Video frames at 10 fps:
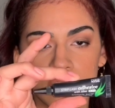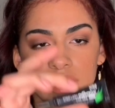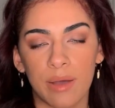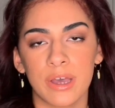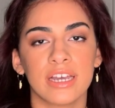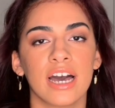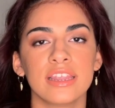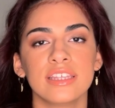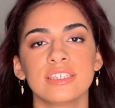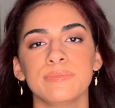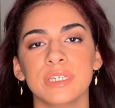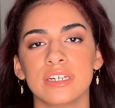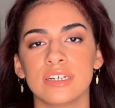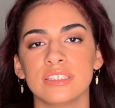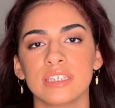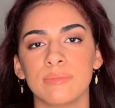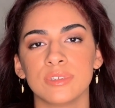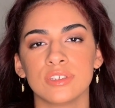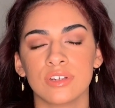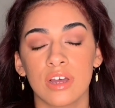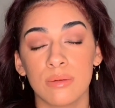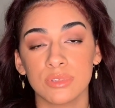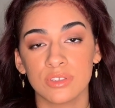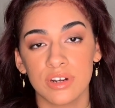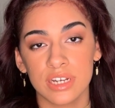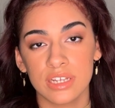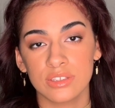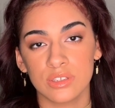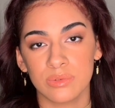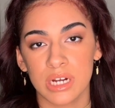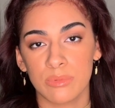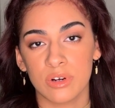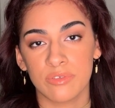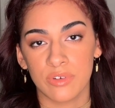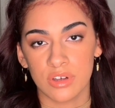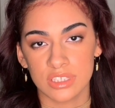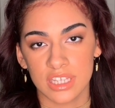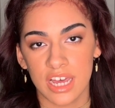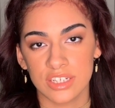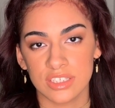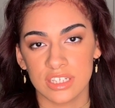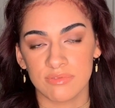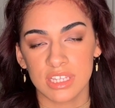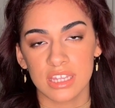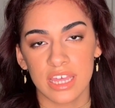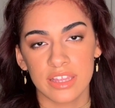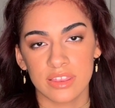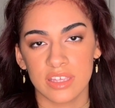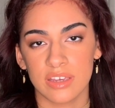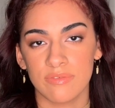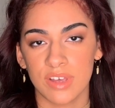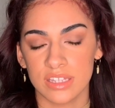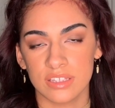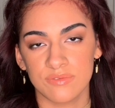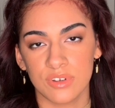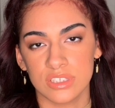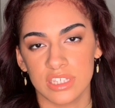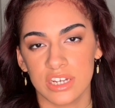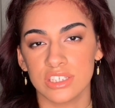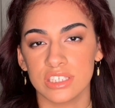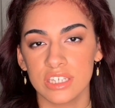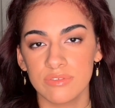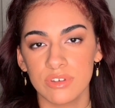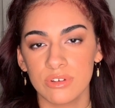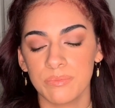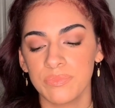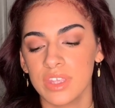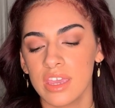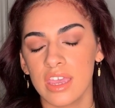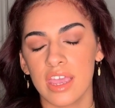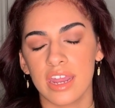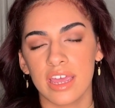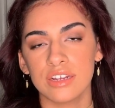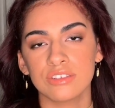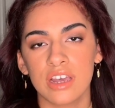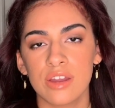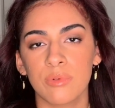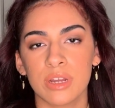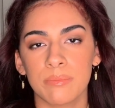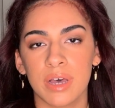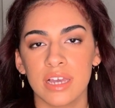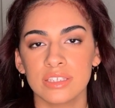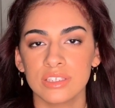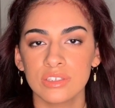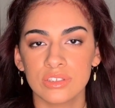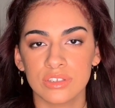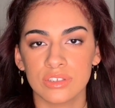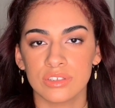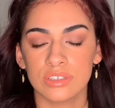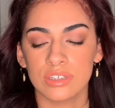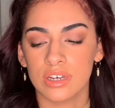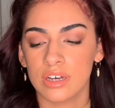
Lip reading: Now I got this because I'm starting to wear more false lashes. I really like the effect that false lashes give you. And I had tried one of my sister's